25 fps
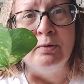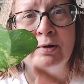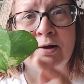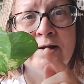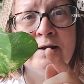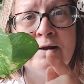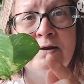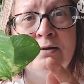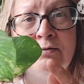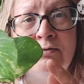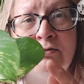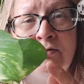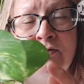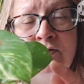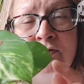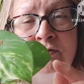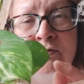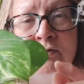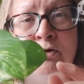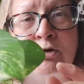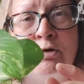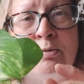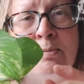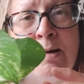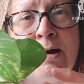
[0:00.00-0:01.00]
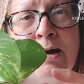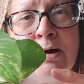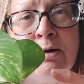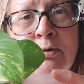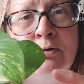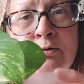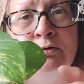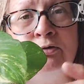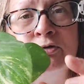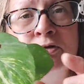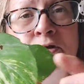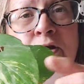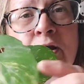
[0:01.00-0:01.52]
leaves come
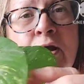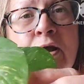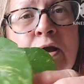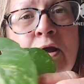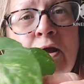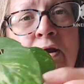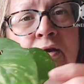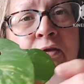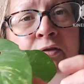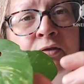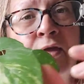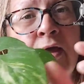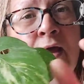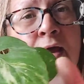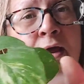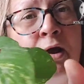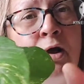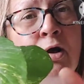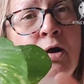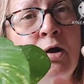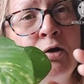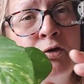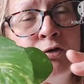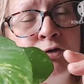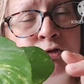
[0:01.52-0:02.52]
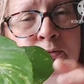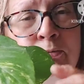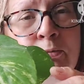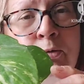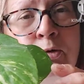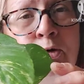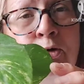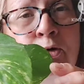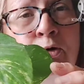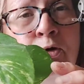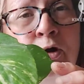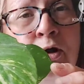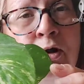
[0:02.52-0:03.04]
out, they are
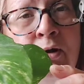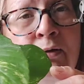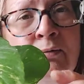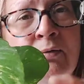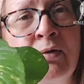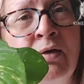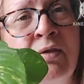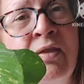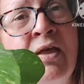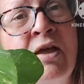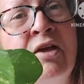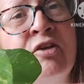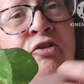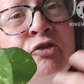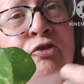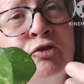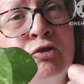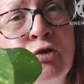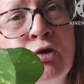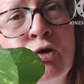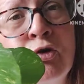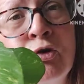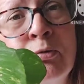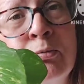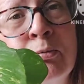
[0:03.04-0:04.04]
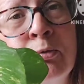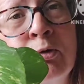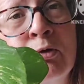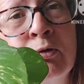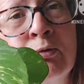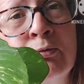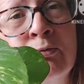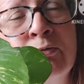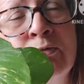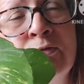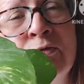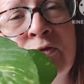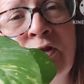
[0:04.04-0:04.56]
smaller, and that's normal.
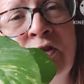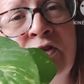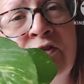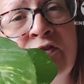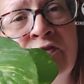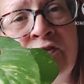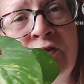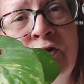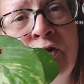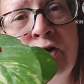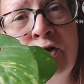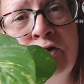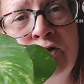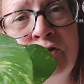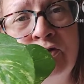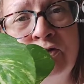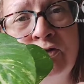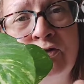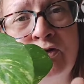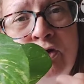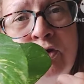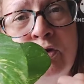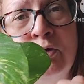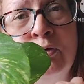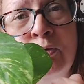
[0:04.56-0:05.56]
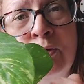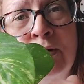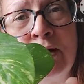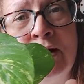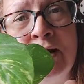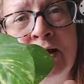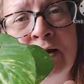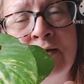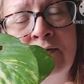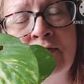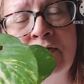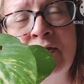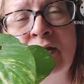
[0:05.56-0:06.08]
So the first new
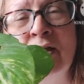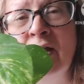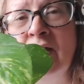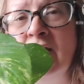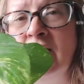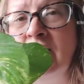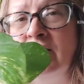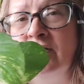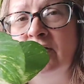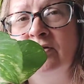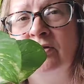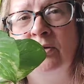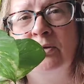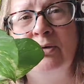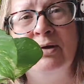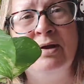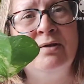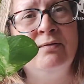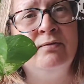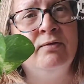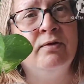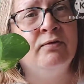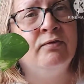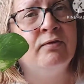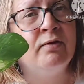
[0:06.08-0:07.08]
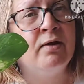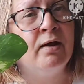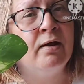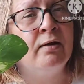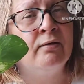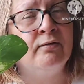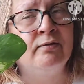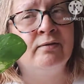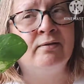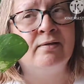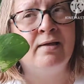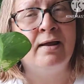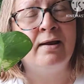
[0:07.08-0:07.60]
leaves, so even if you have,
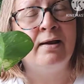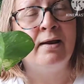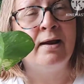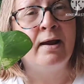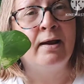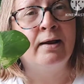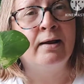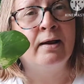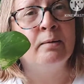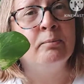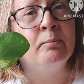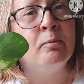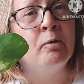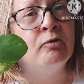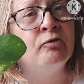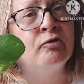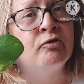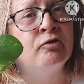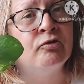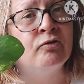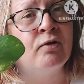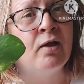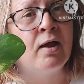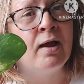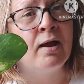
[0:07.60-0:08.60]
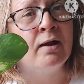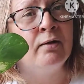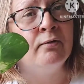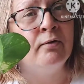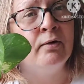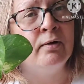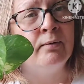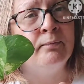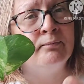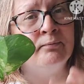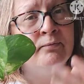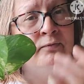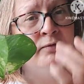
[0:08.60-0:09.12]
say, like a
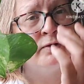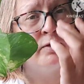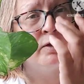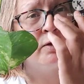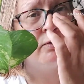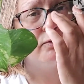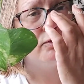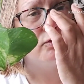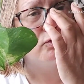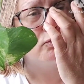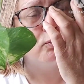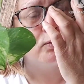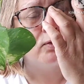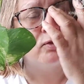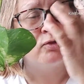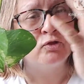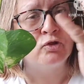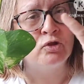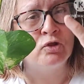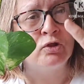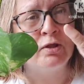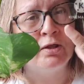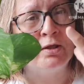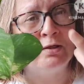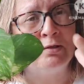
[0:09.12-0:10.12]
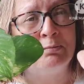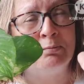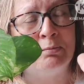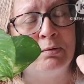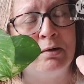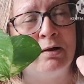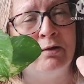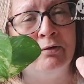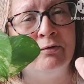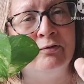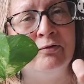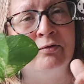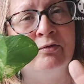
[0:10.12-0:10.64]
Monstera, you know, the Swiss cheese
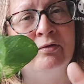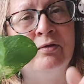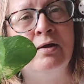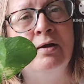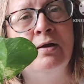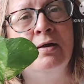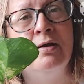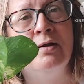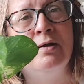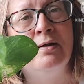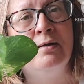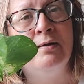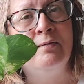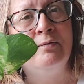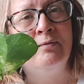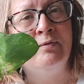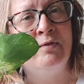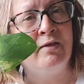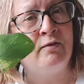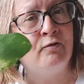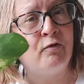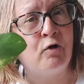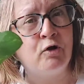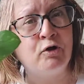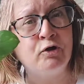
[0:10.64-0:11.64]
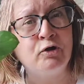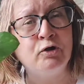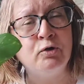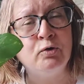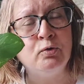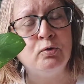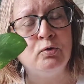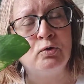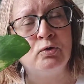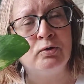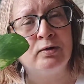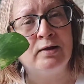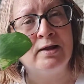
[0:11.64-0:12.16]
plant, they've got
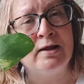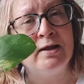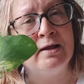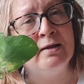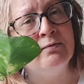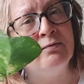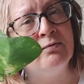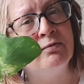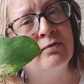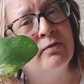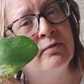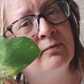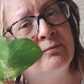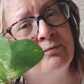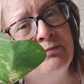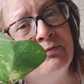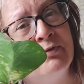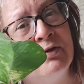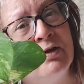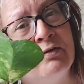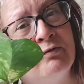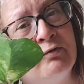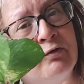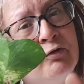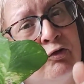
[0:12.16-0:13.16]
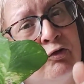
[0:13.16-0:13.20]
huge leaves. If you